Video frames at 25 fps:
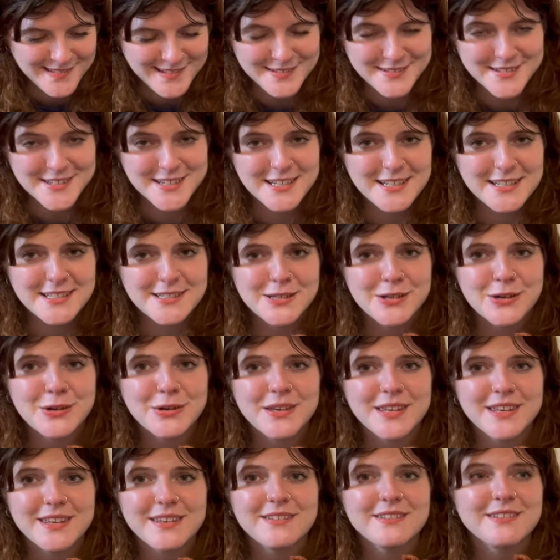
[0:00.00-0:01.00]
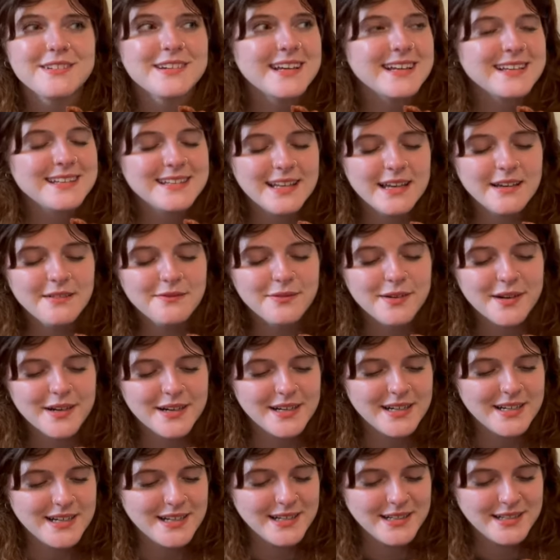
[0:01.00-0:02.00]
She's so cute, I love
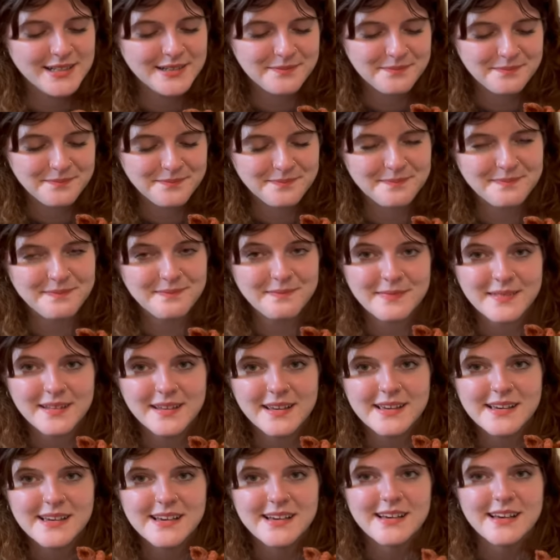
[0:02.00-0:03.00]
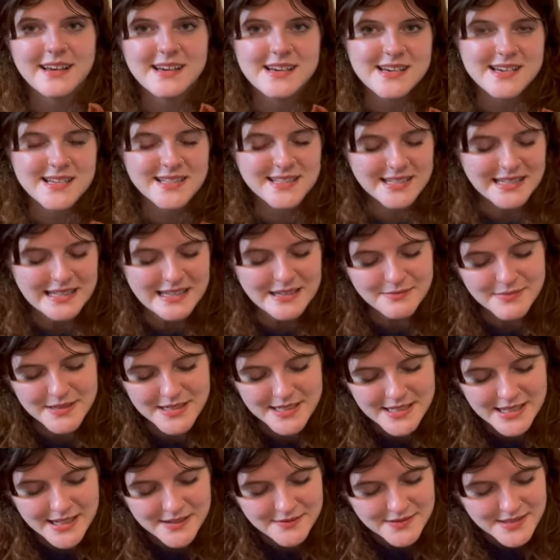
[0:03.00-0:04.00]
her. It's gonna be
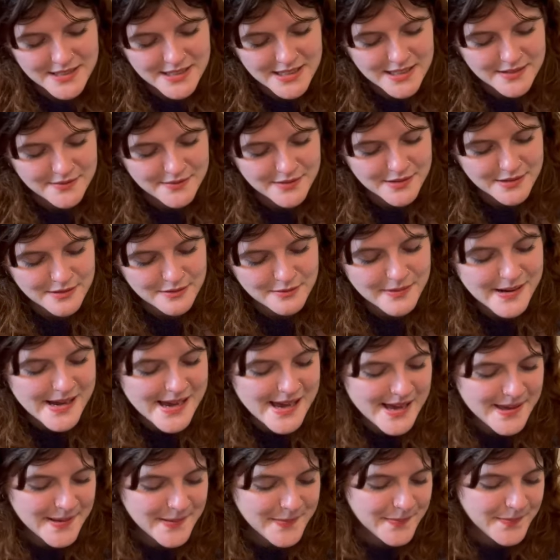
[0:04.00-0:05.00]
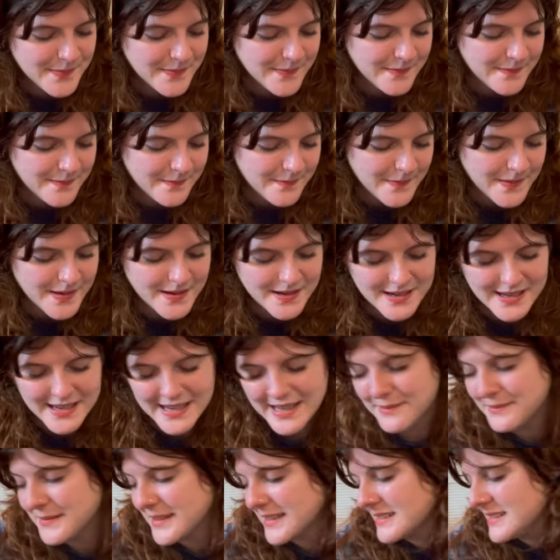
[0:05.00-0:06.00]
tough to give her away, and I
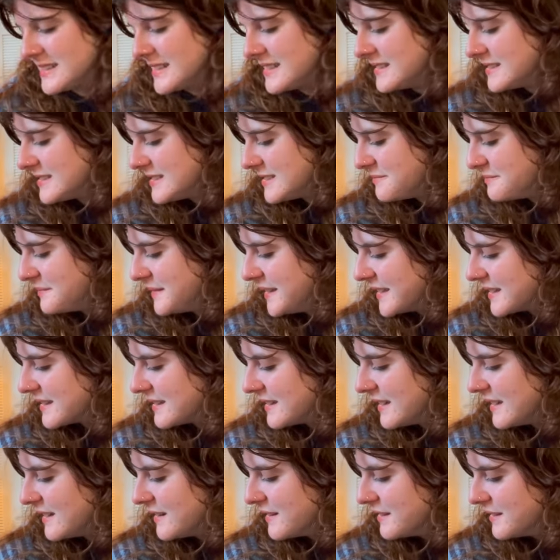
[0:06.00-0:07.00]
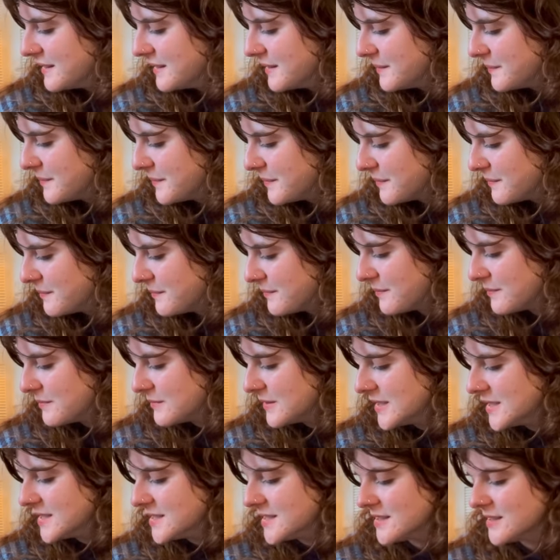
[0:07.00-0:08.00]
am excited to make the other
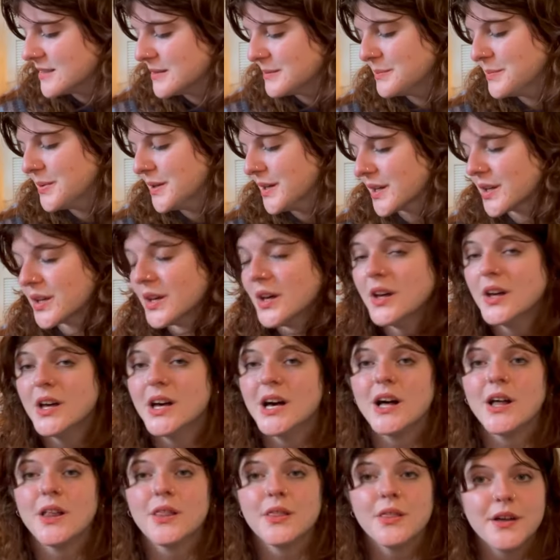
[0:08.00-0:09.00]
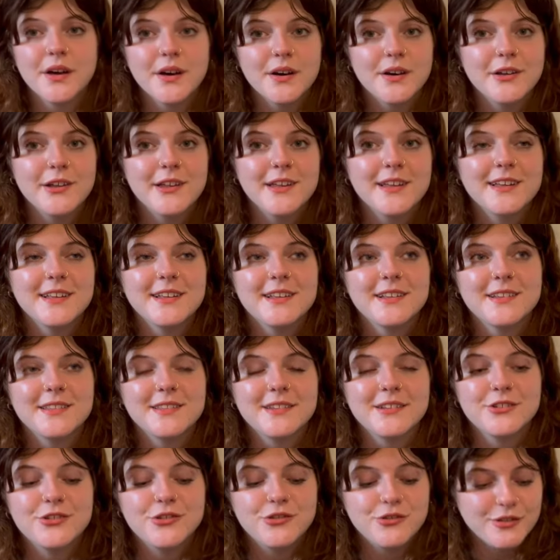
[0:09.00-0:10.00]
ones in the book. Although
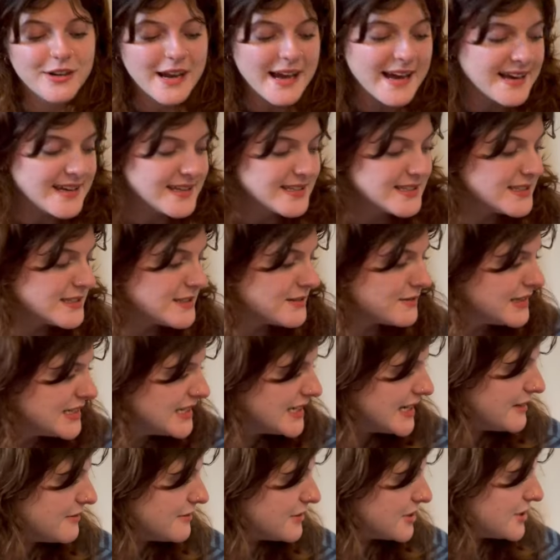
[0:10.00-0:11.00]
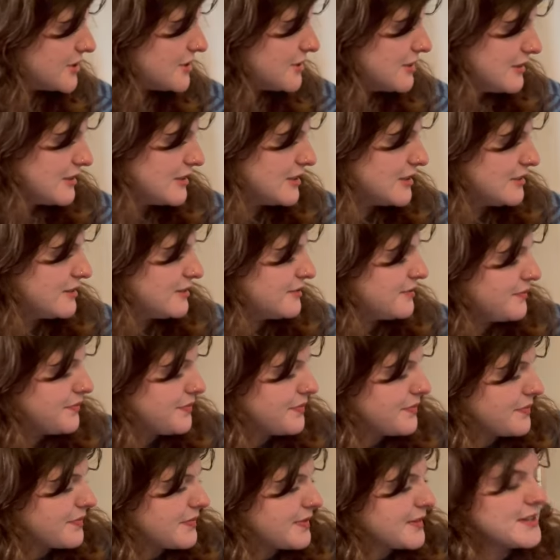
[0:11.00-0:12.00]
the dress, which I will show you,
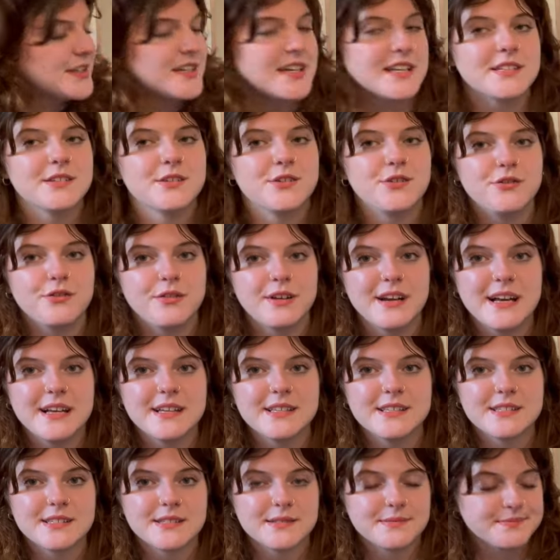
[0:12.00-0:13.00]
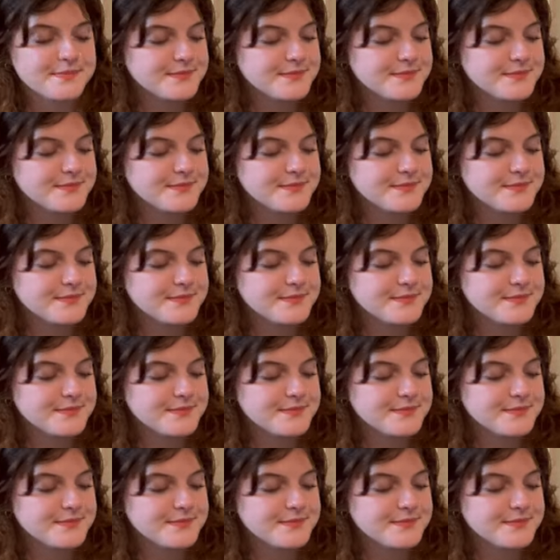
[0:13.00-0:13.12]
she has a dress.